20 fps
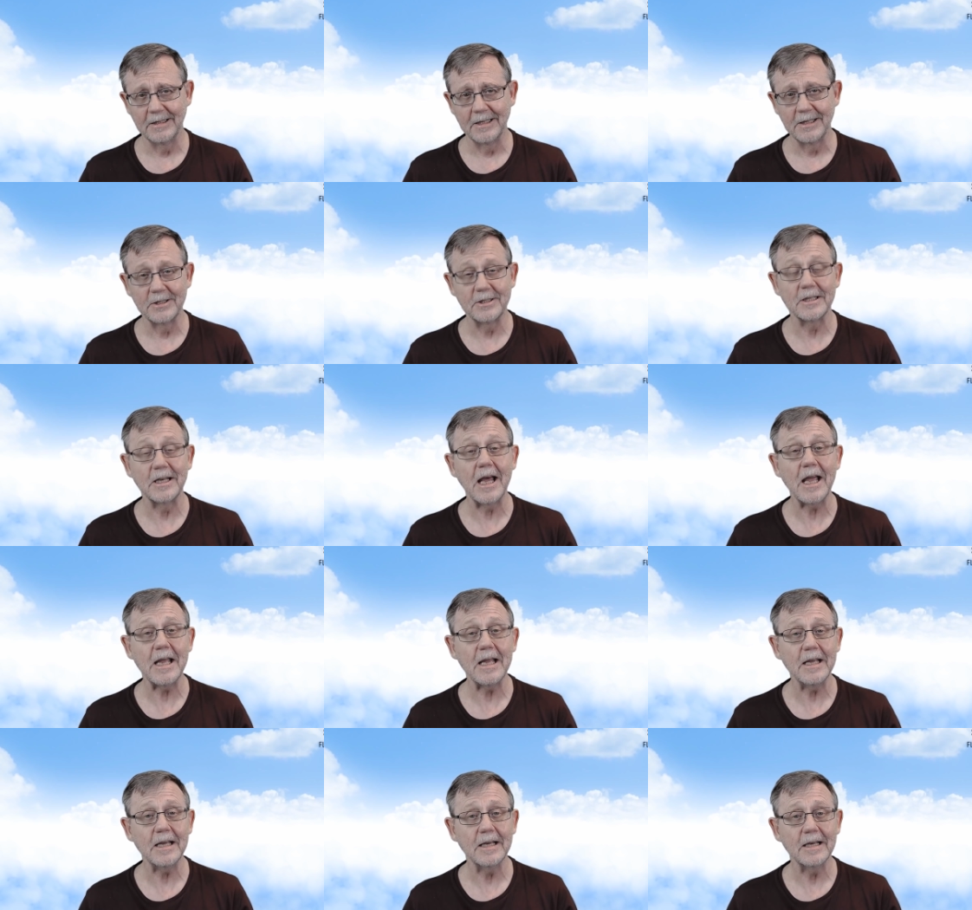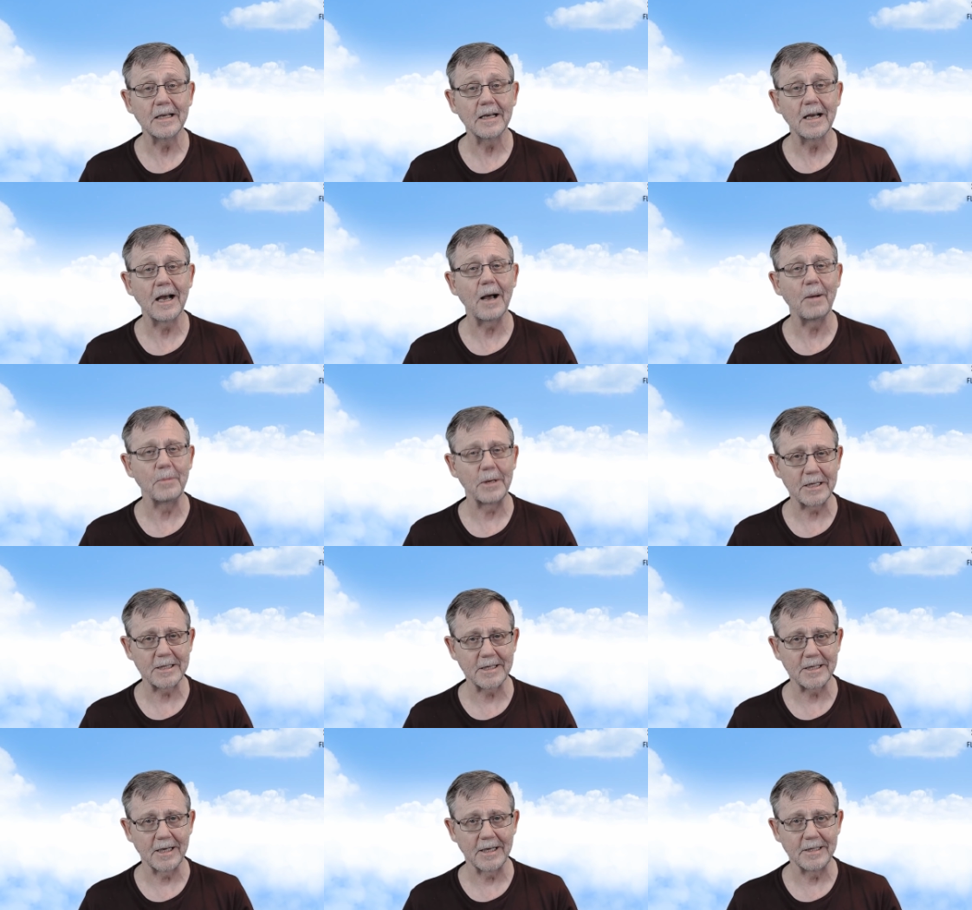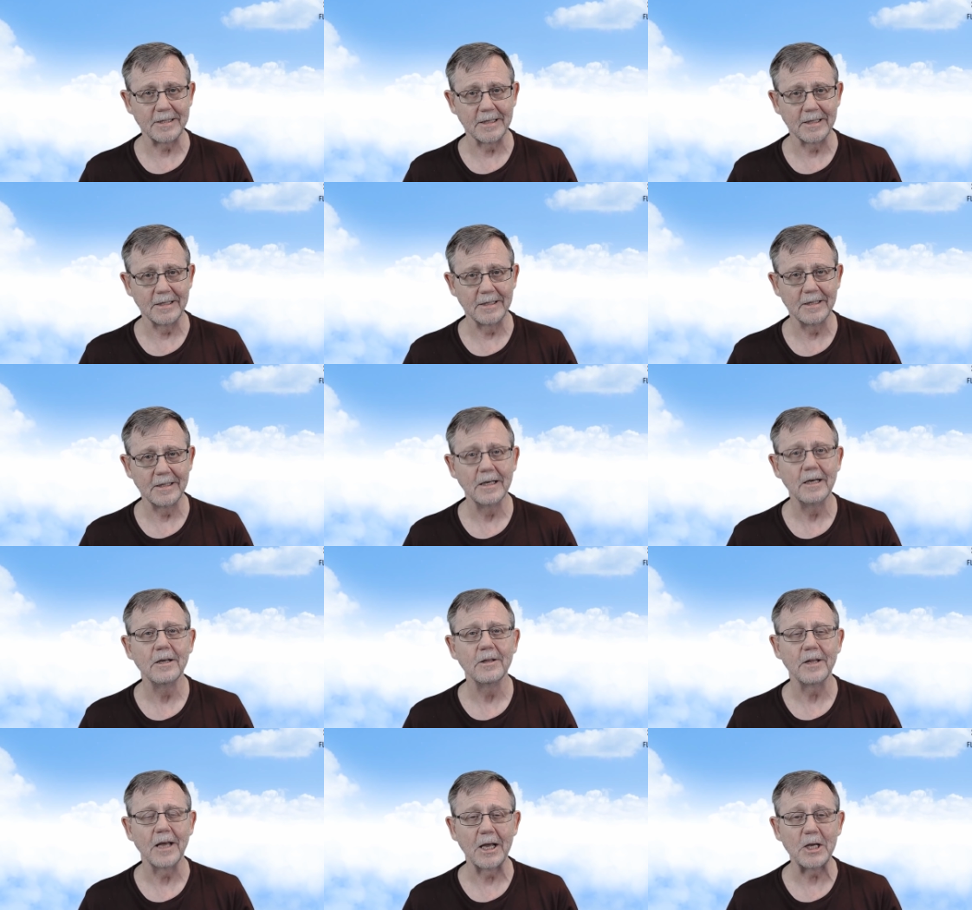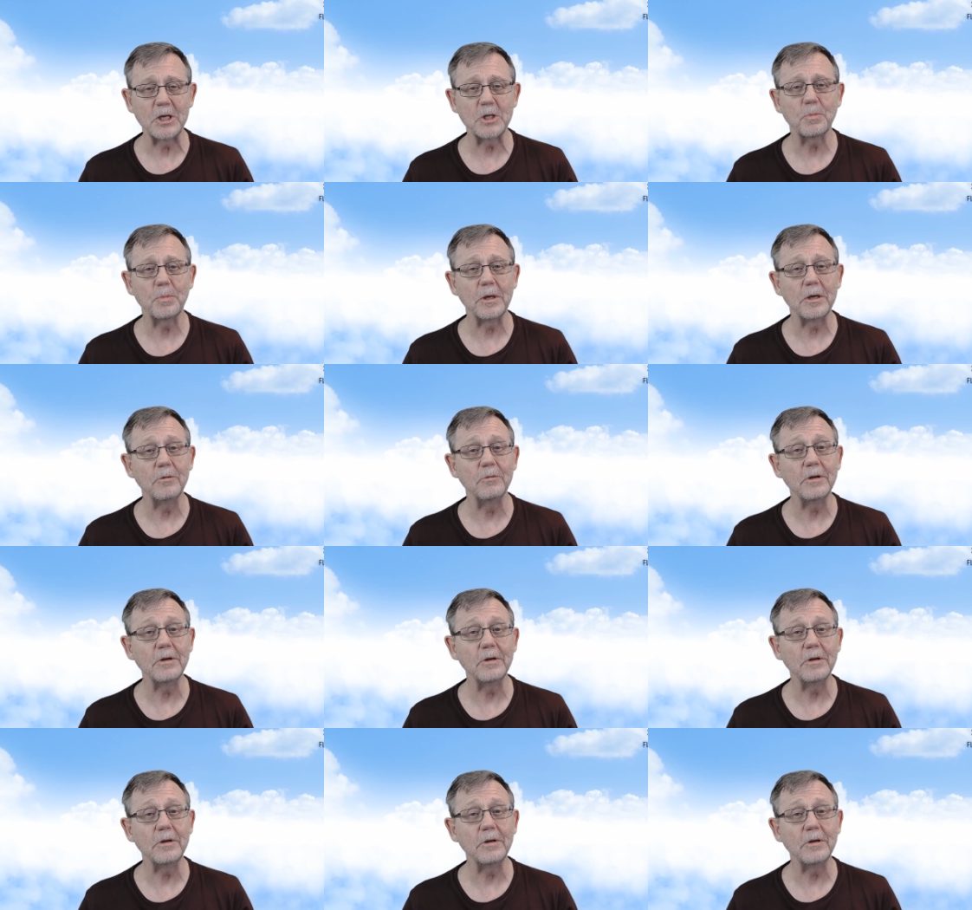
Today I'm excited. The HP